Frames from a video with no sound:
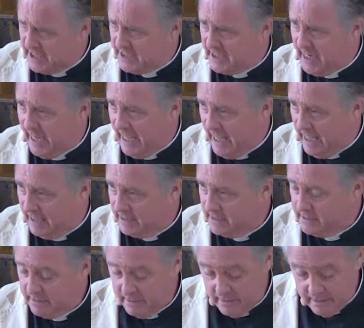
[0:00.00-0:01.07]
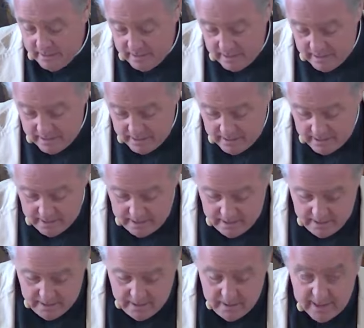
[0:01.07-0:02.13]
that I had.
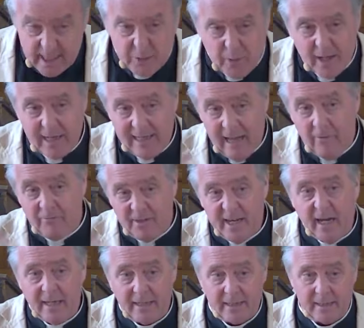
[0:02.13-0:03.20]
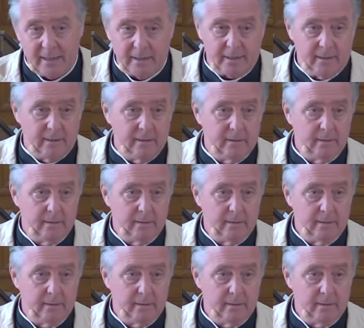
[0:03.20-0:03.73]
That's what love does, doesn't it?